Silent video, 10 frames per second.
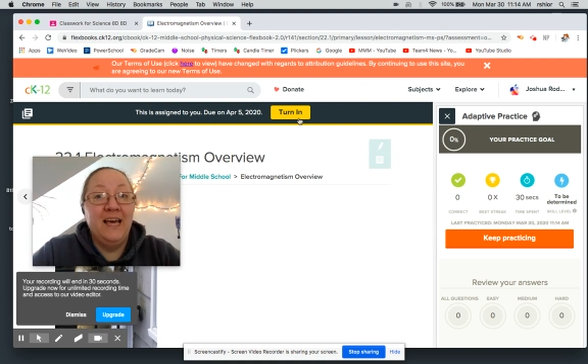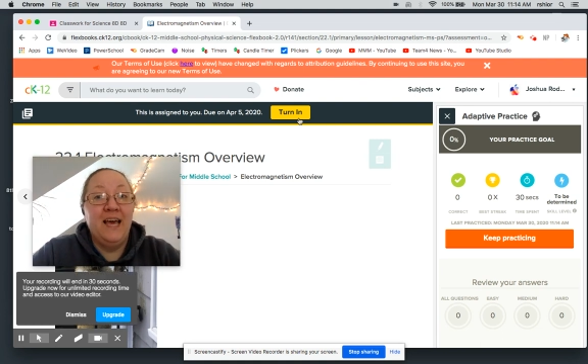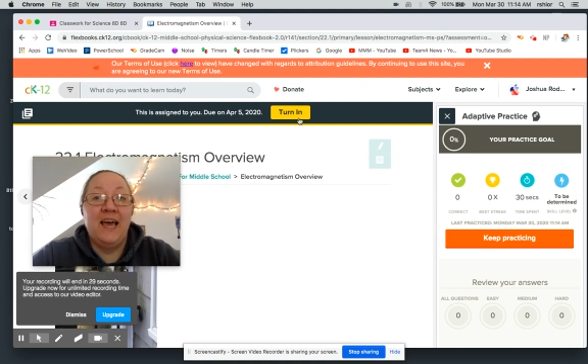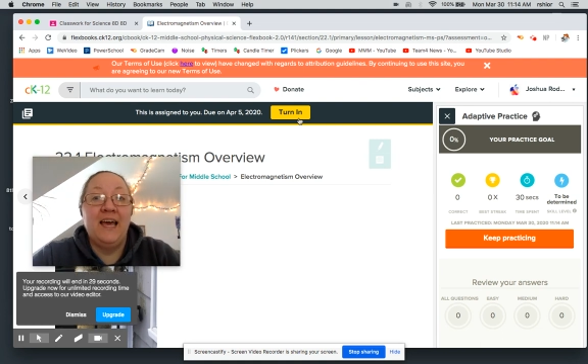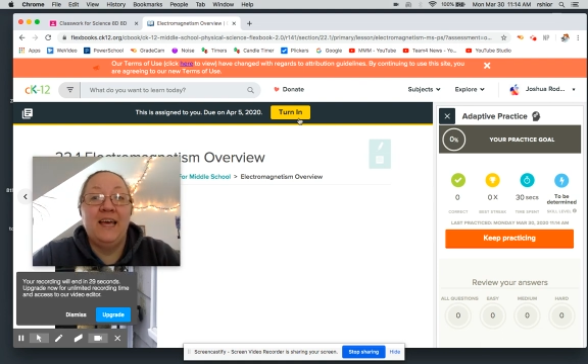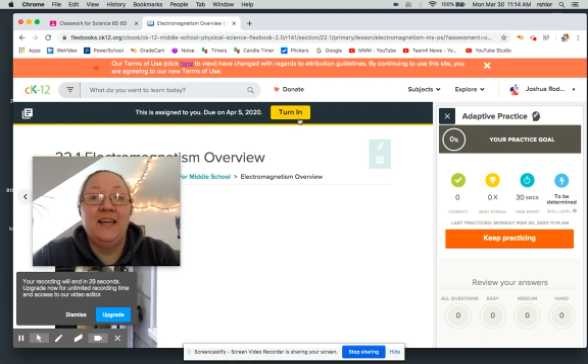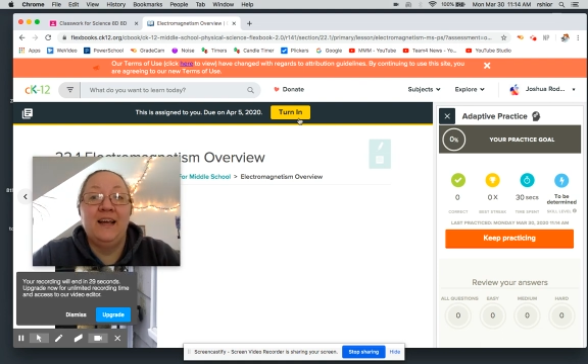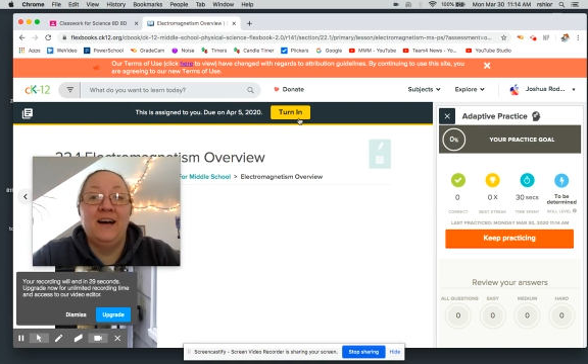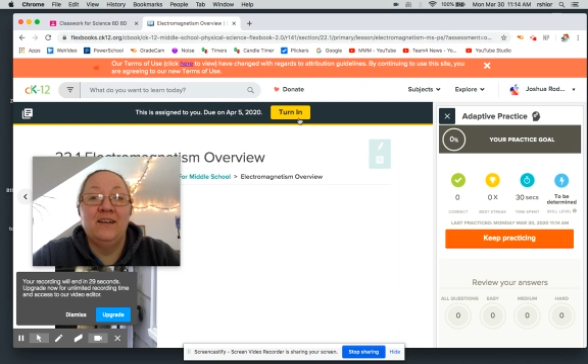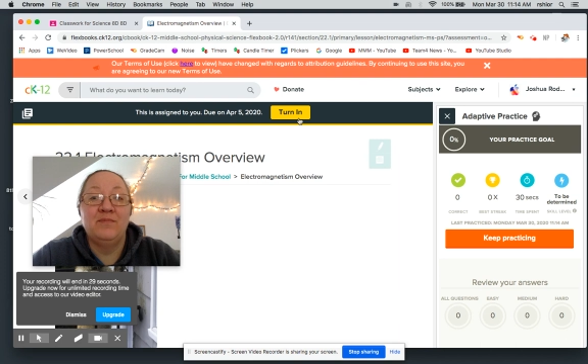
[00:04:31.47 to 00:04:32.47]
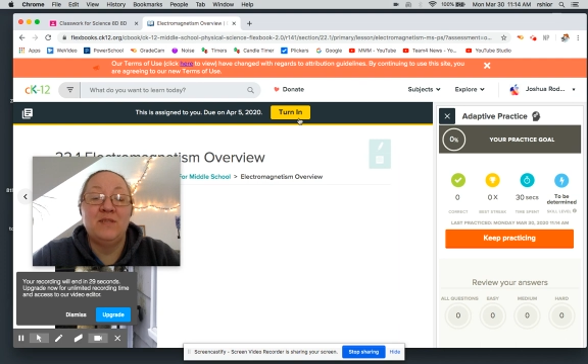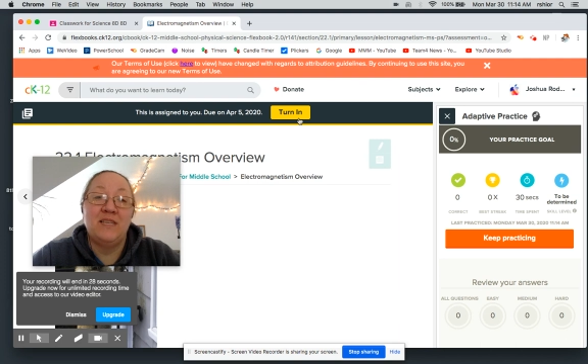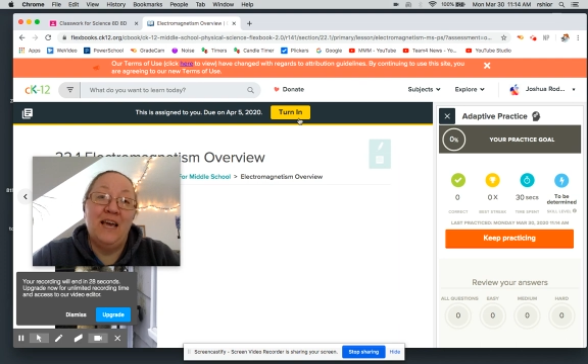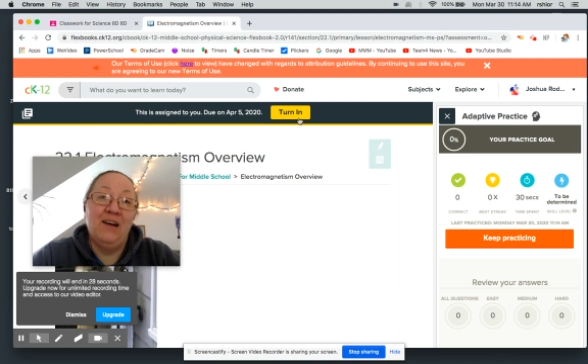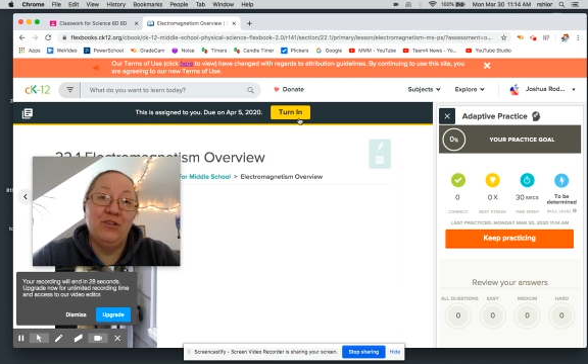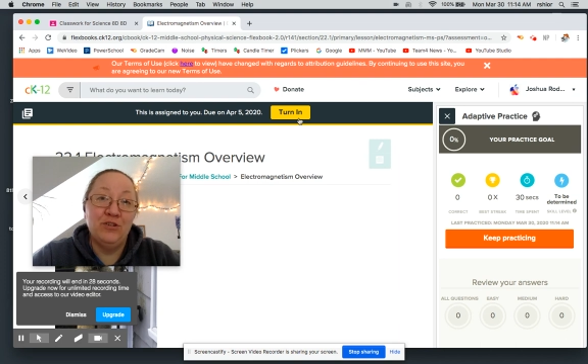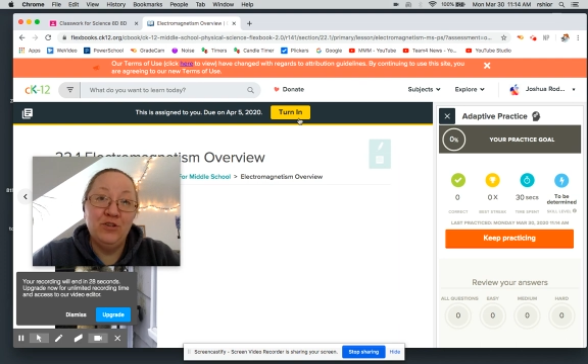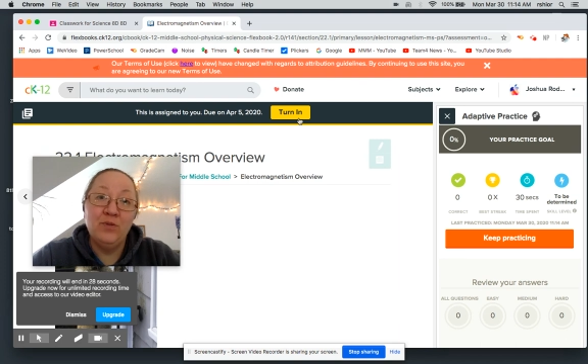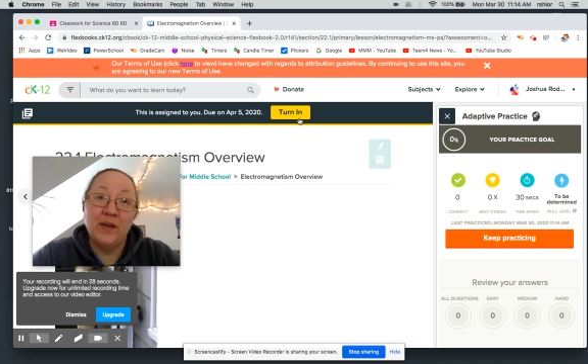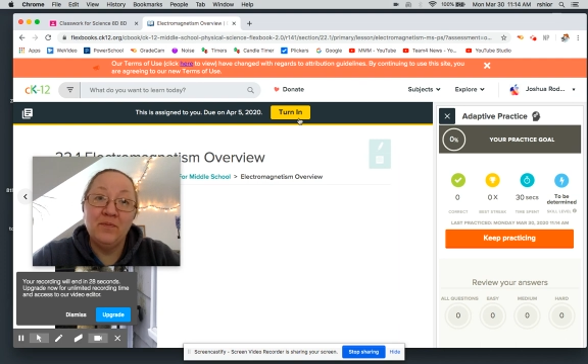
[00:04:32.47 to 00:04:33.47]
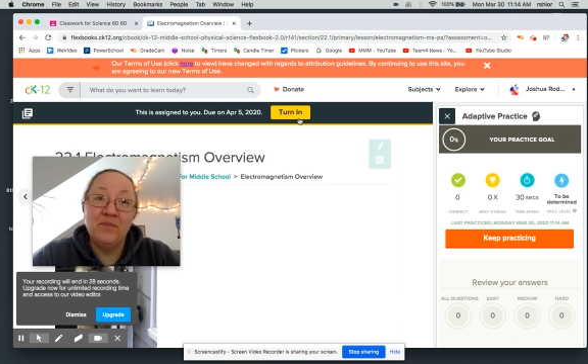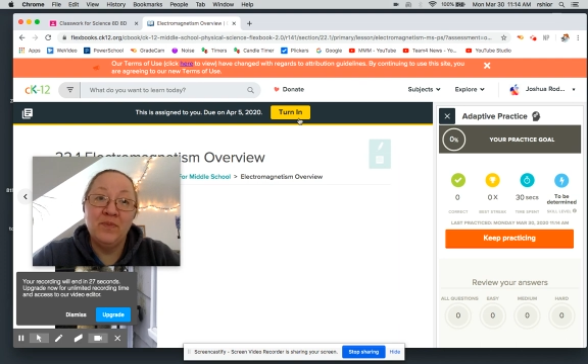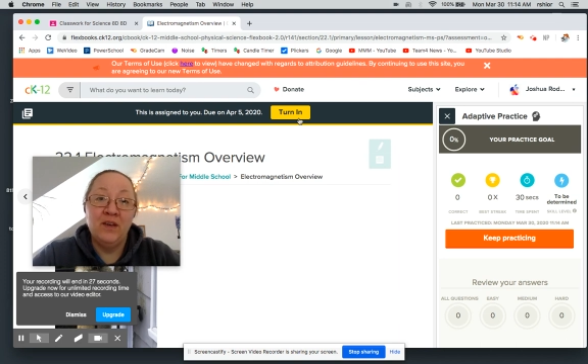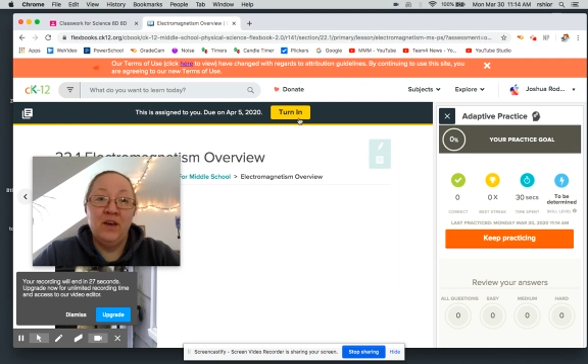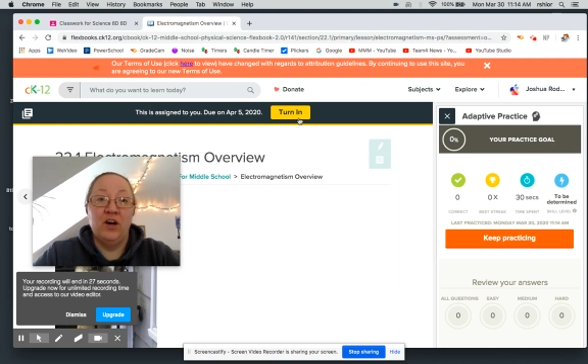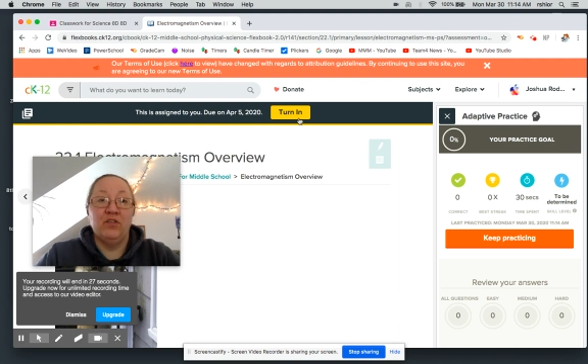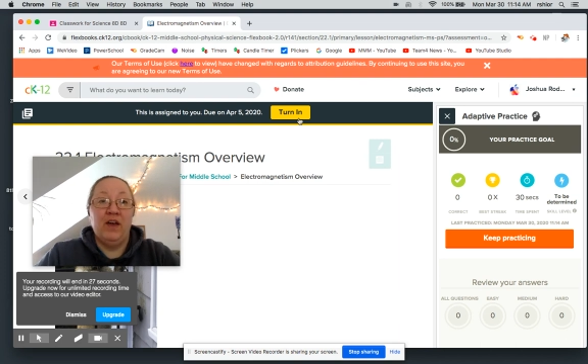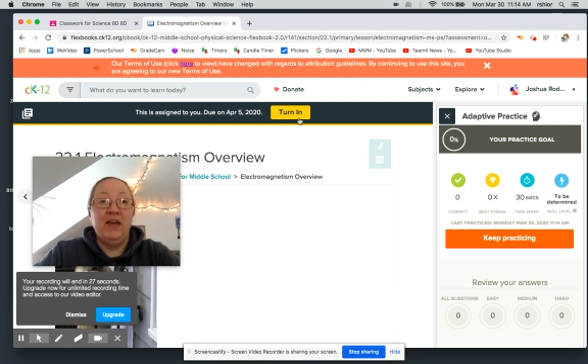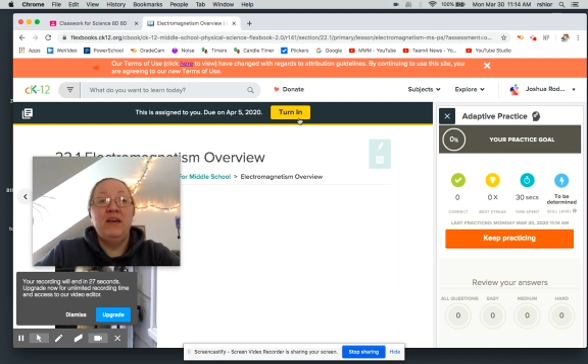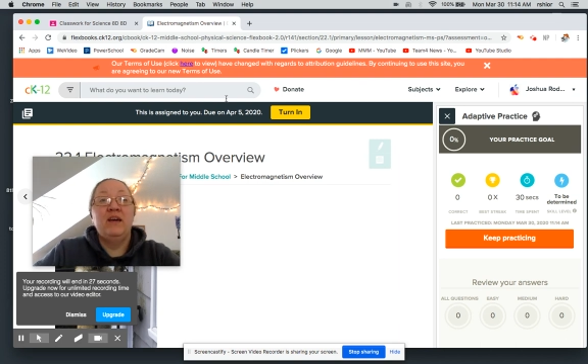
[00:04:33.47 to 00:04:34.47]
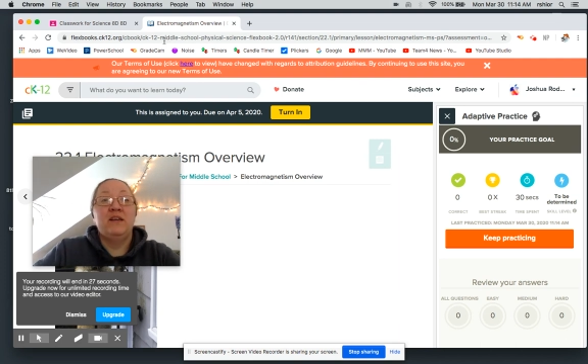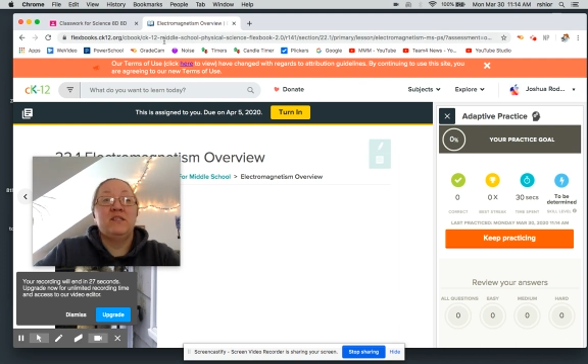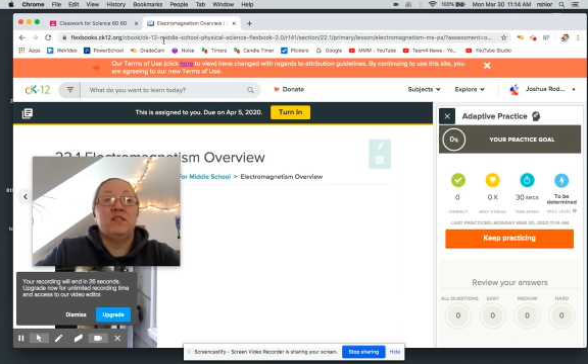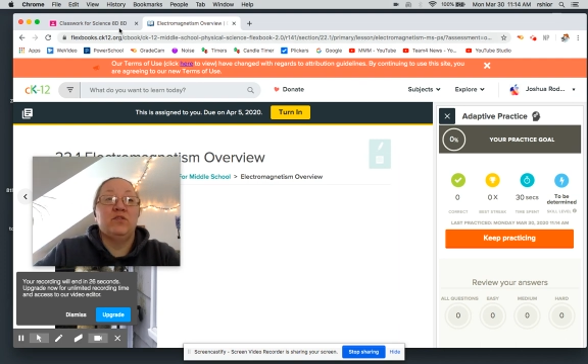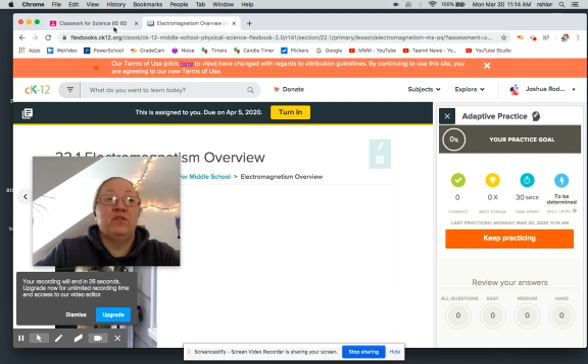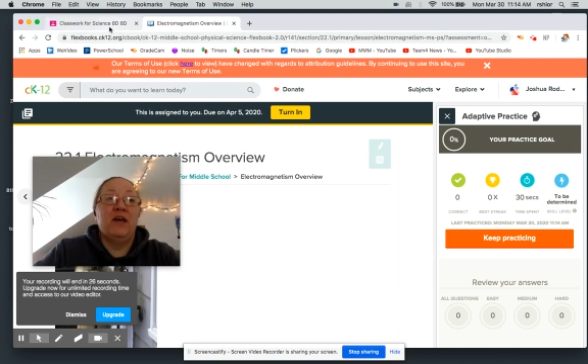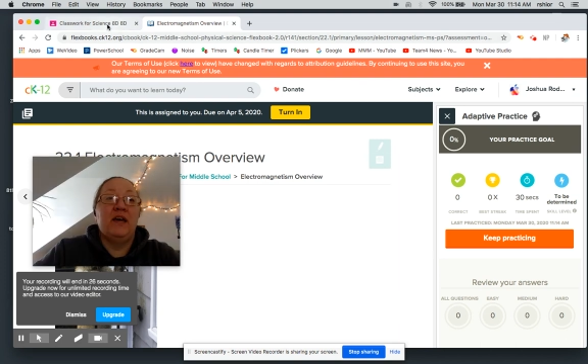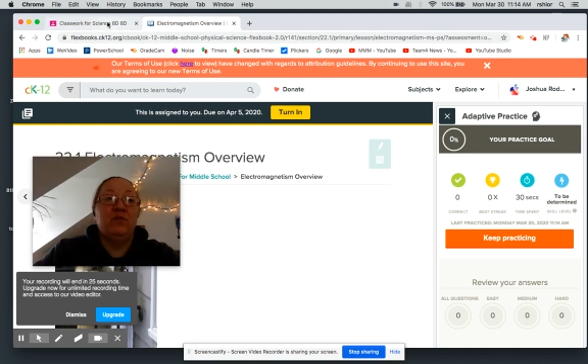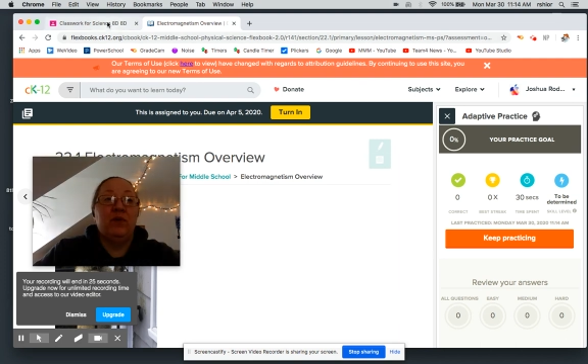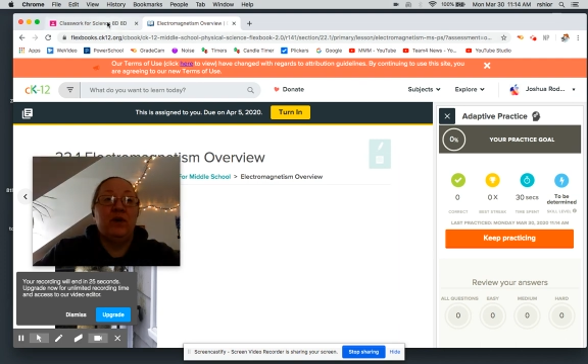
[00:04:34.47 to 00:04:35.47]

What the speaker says: and see how you're doing. Okay, so then when